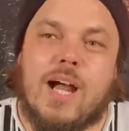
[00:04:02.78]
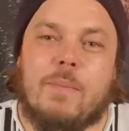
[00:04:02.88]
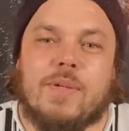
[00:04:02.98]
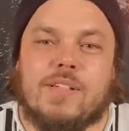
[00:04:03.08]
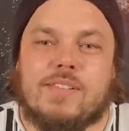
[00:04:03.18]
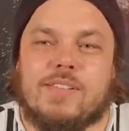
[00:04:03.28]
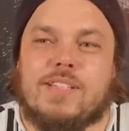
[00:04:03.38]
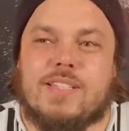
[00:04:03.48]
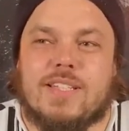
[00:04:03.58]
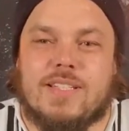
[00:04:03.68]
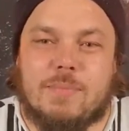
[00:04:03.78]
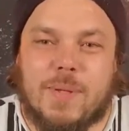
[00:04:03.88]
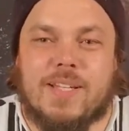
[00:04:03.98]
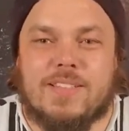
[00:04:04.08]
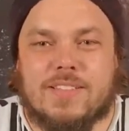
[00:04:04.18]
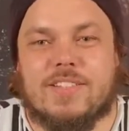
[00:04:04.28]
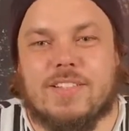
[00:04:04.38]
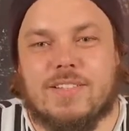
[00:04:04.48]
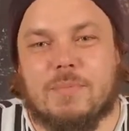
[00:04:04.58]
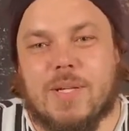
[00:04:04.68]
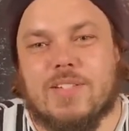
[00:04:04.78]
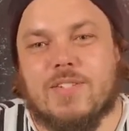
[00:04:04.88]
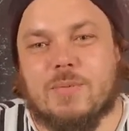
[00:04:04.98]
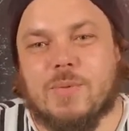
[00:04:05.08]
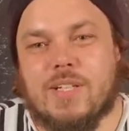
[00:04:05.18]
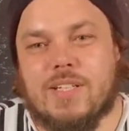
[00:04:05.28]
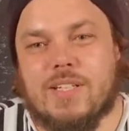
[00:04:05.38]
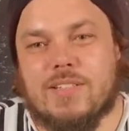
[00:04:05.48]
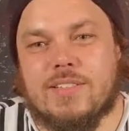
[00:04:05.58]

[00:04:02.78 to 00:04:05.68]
I mean, it depends. Yeah, it depends on what it is.